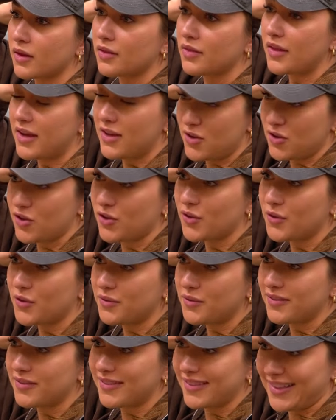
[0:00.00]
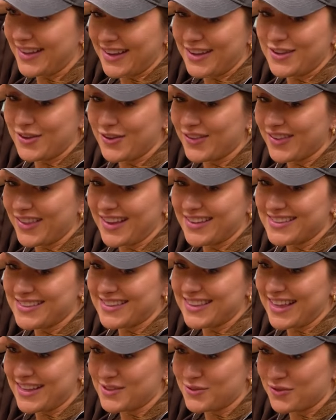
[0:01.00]
Thank you. Thank you.
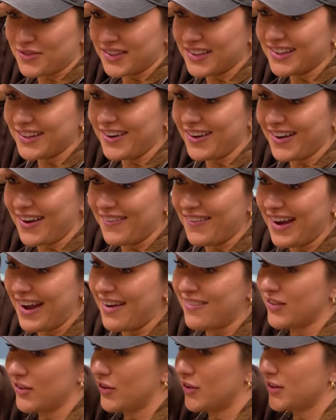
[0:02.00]
That's really not how I ever